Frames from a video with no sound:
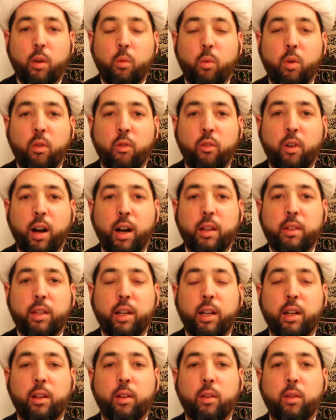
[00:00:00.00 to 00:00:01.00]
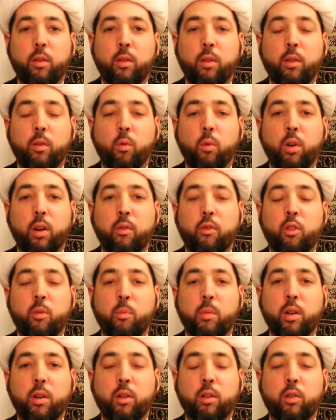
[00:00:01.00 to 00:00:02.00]
We'll find that one of the
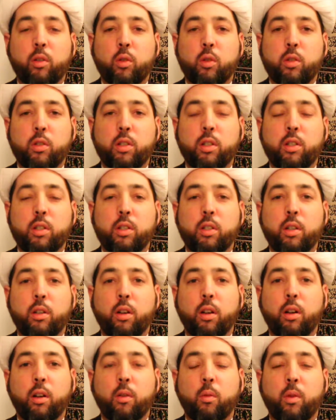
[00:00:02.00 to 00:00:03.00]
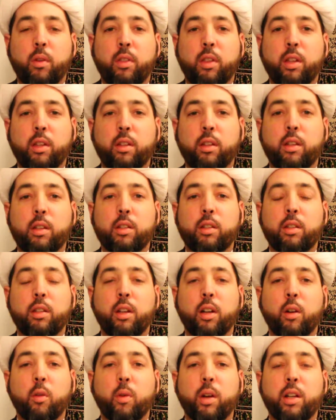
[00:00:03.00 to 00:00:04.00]
miracles is within this
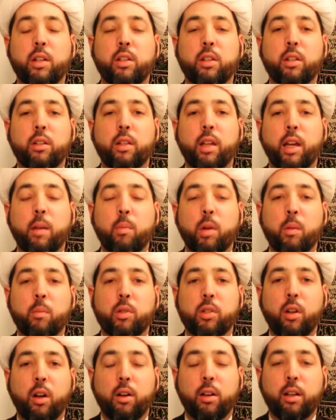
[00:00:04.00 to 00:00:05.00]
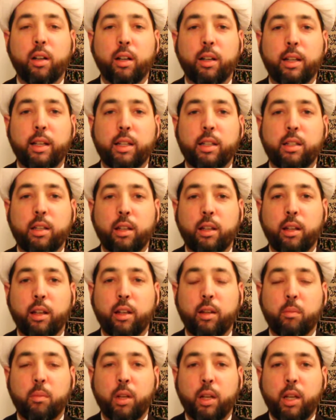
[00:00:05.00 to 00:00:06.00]
narration that Imam Sadiq alayhi
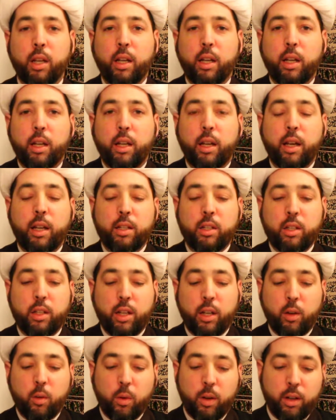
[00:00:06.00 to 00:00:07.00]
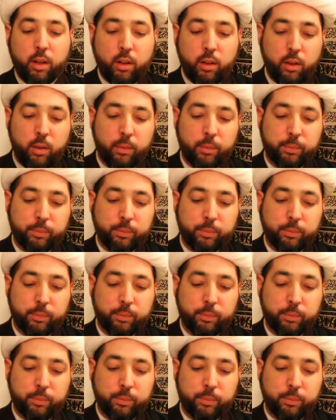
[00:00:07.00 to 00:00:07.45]
salam has narrated.